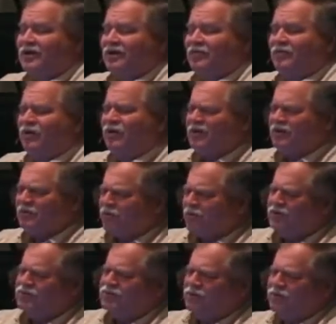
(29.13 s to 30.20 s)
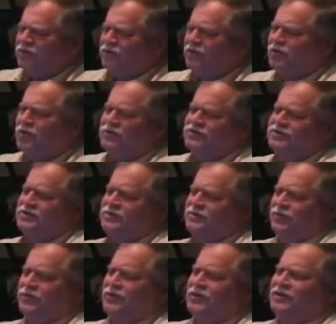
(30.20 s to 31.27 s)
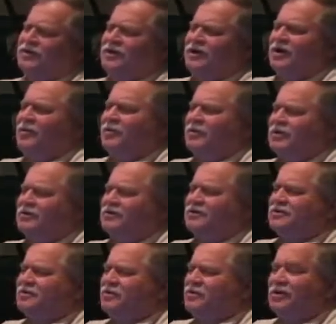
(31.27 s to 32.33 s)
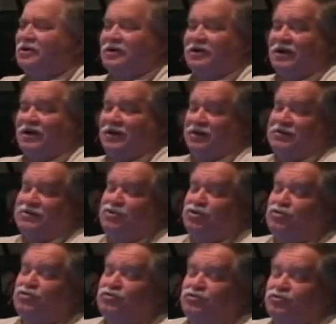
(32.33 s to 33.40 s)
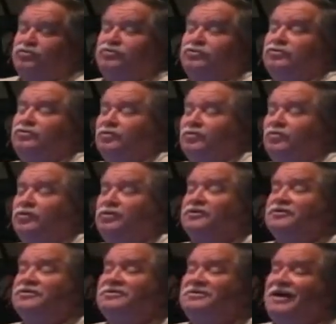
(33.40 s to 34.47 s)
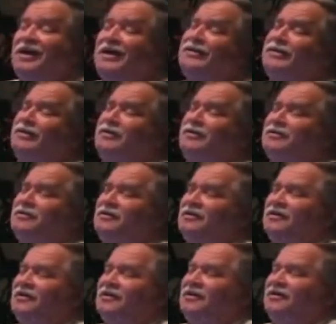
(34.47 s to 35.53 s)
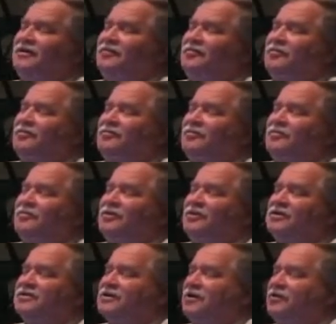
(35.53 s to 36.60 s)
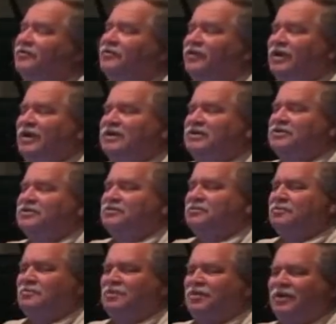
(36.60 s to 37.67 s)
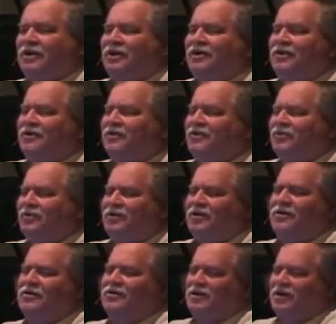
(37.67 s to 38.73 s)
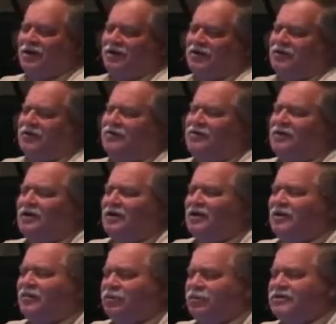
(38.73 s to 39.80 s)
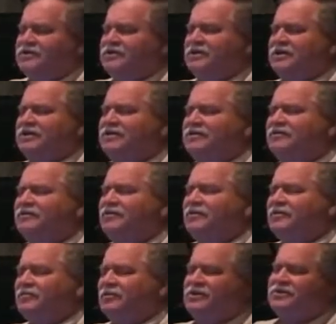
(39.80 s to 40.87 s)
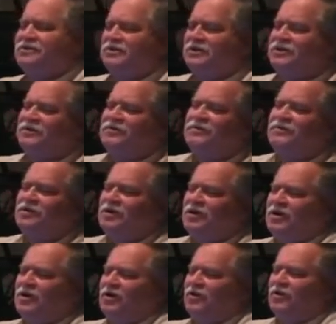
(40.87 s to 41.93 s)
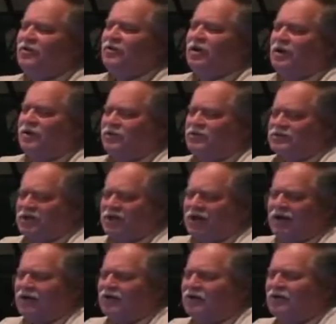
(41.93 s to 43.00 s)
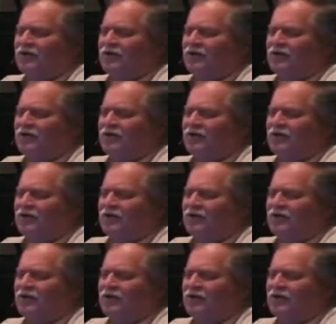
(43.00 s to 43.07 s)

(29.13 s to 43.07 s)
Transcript: breathe upon us with your Holy Spirit. Because, Lord, unless you do, your word is dead. Because our flesh, mind, and heart cannot perceive, receive, or understand